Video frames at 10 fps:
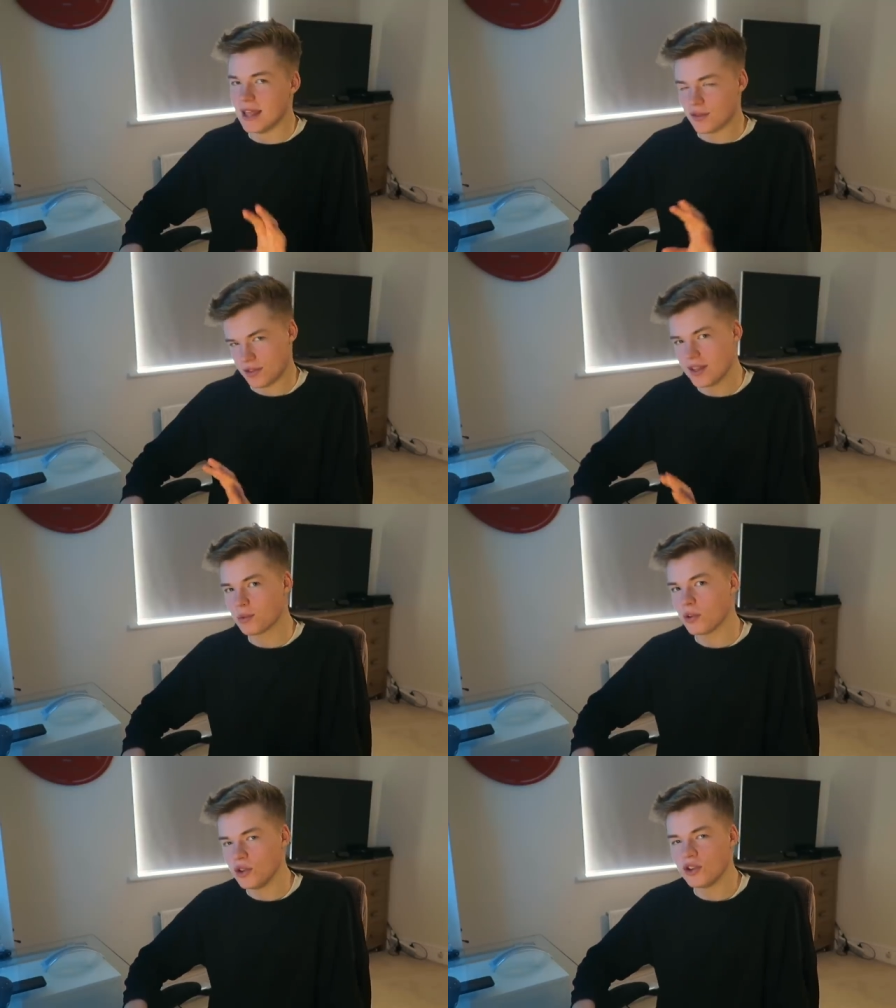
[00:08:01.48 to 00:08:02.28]
Now,
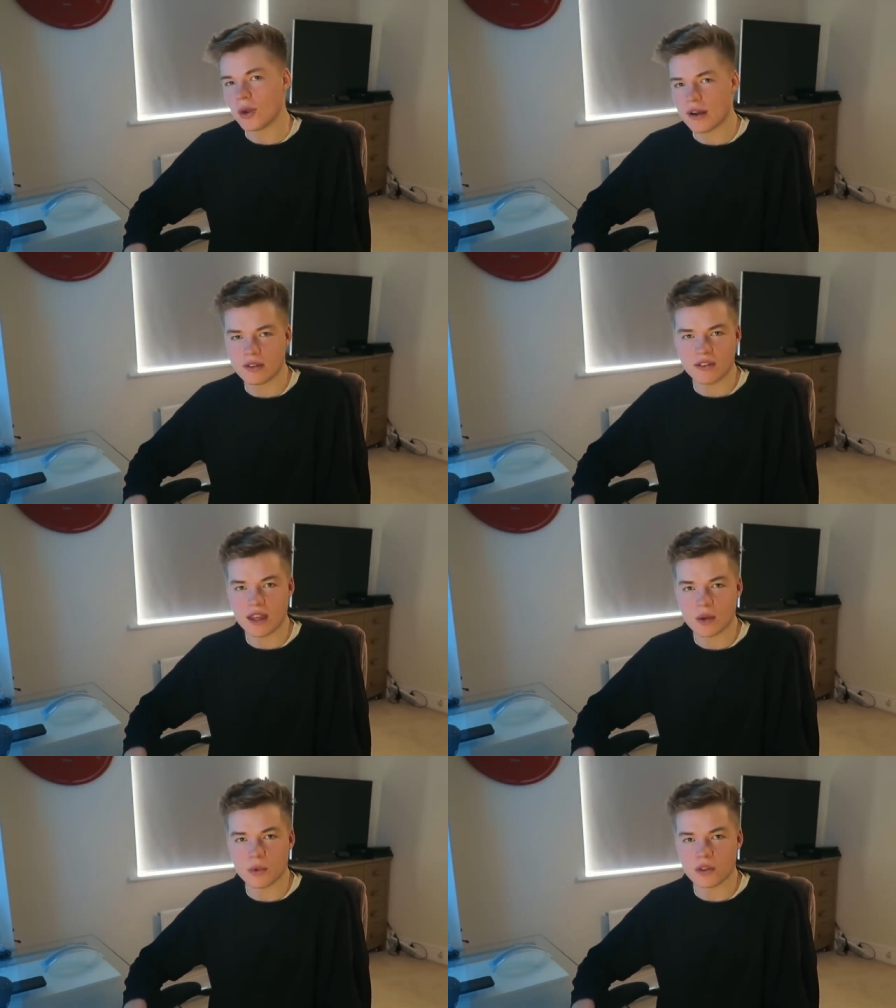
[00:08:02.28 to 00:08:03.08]
this one you do have to
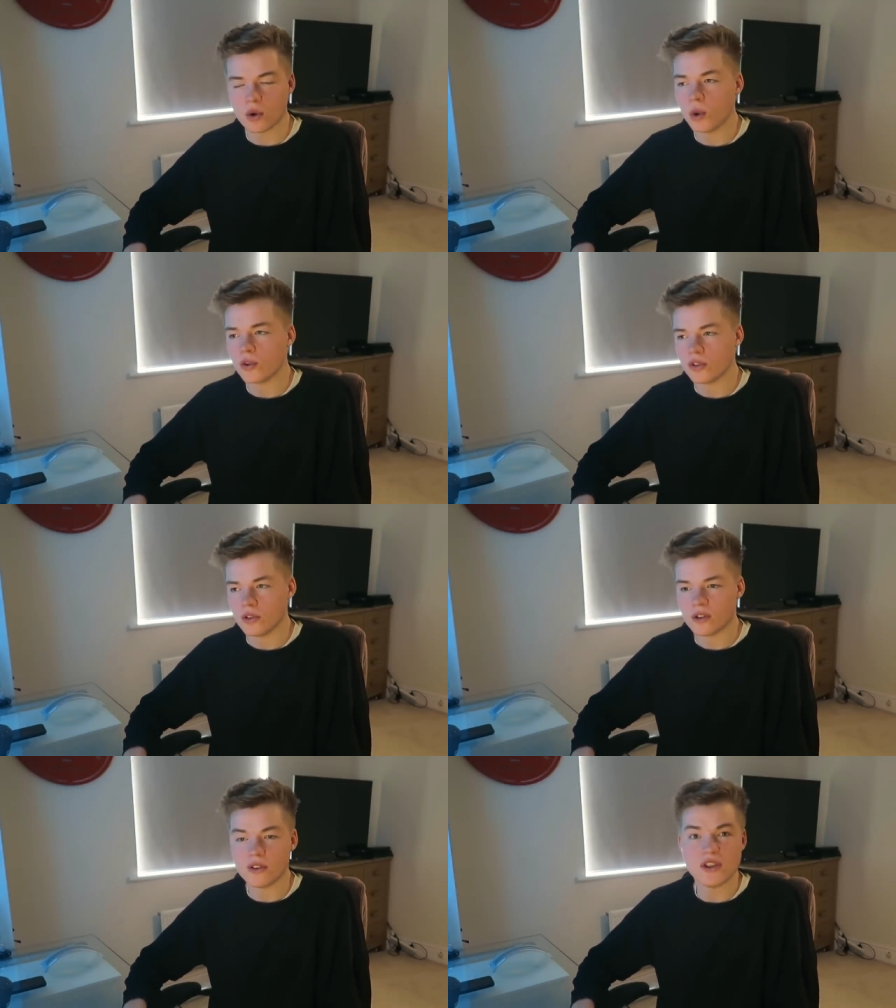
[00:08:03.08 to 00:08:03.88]
take with
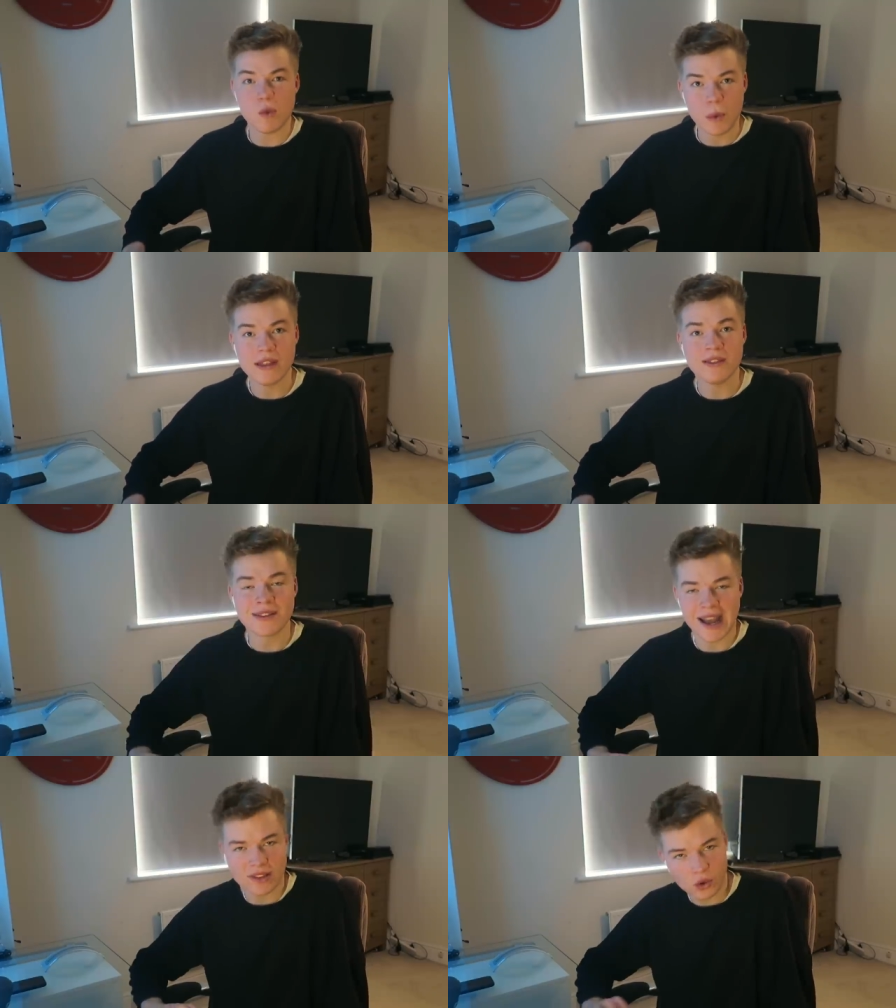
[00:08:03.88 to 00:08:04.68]
caution, because if she
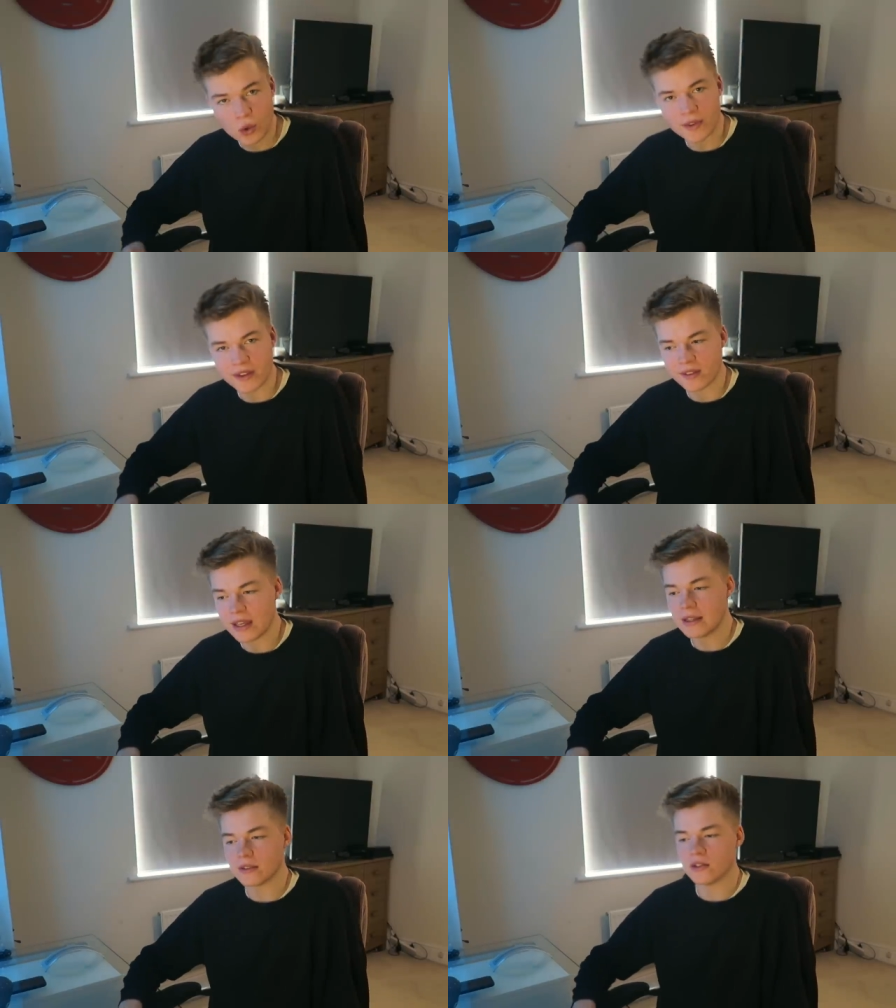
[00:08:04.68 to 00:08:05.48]
wins at all this
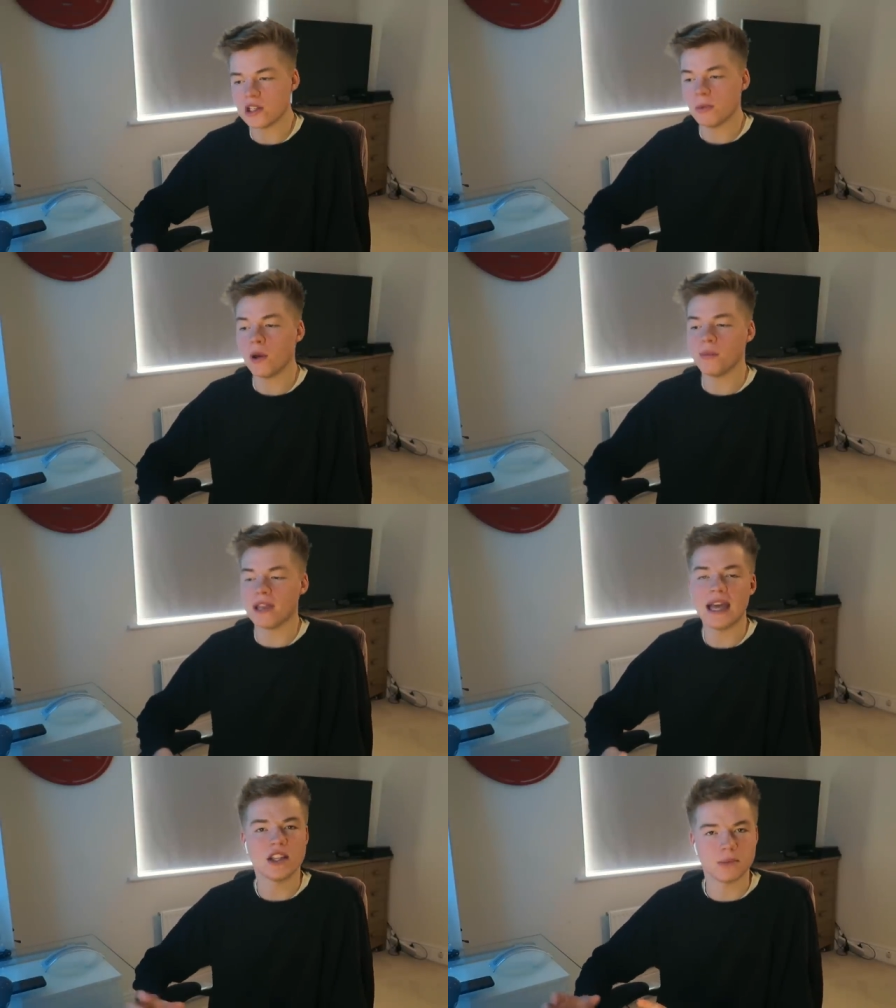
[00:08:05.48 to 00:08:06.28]
season, she won't
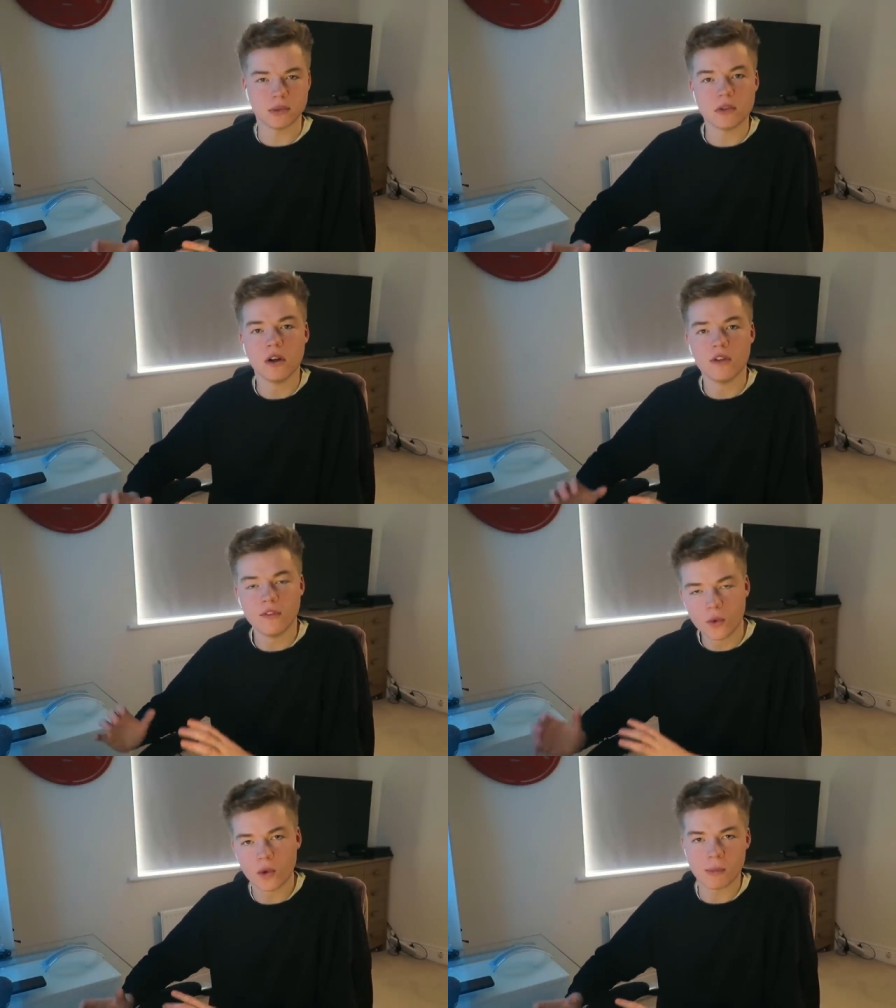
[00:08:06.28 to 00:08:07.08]
be eligible
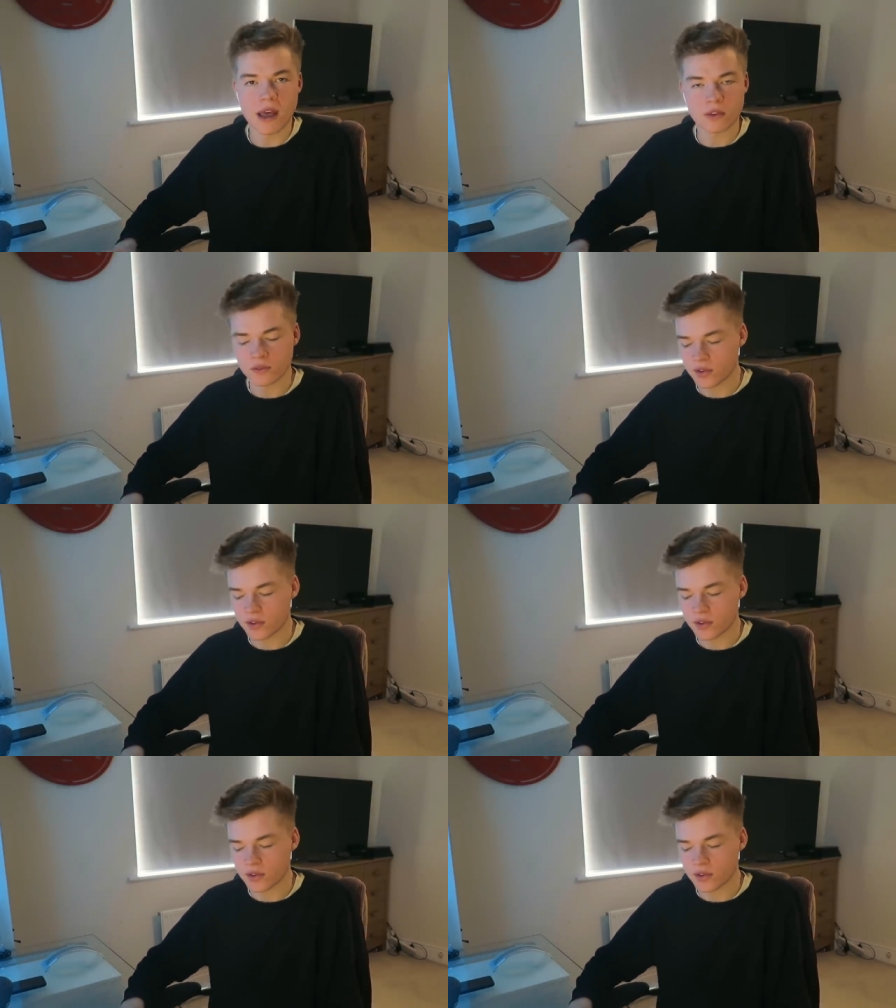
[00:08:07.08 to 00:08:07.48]
for the Mayor's